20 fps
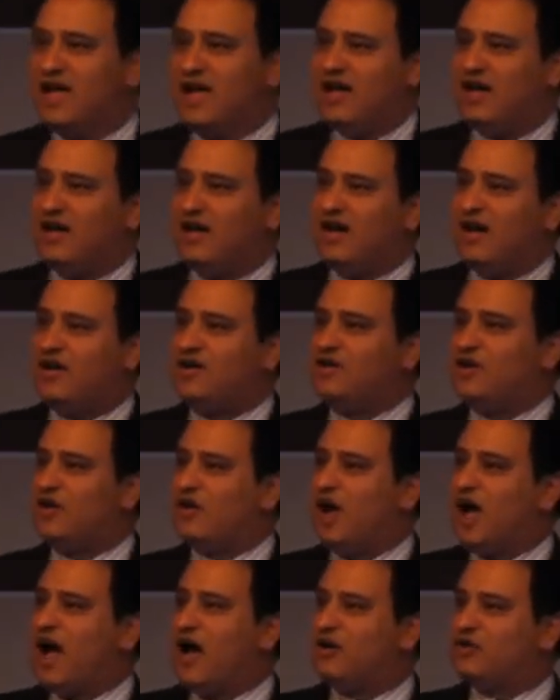on
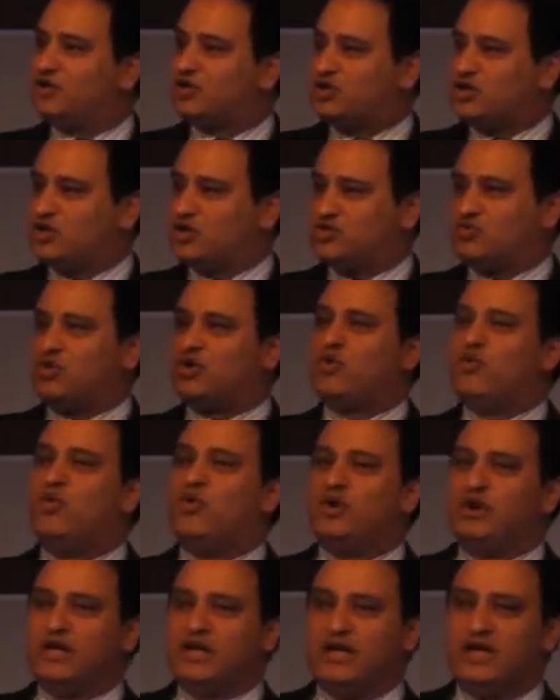your house is
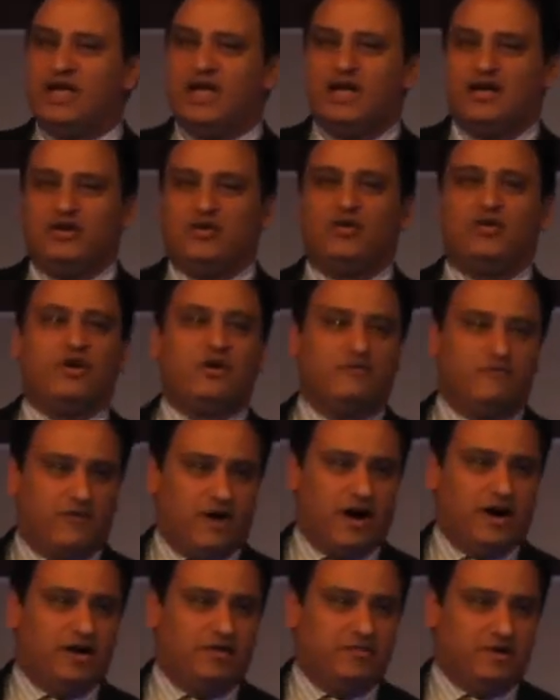recording your
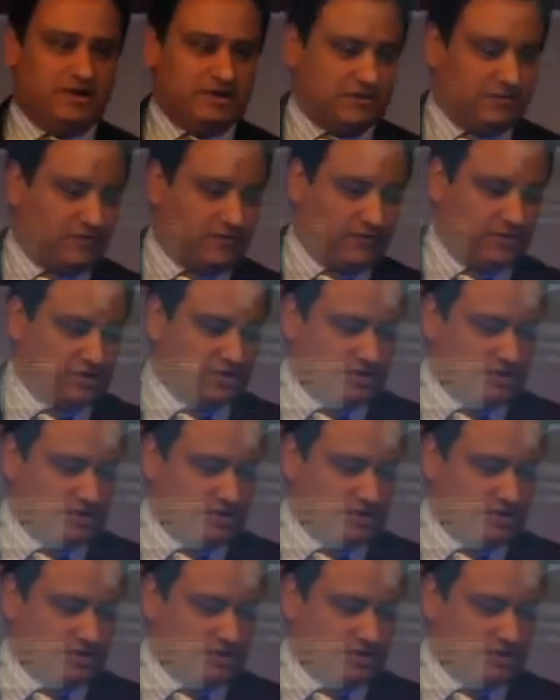environment, for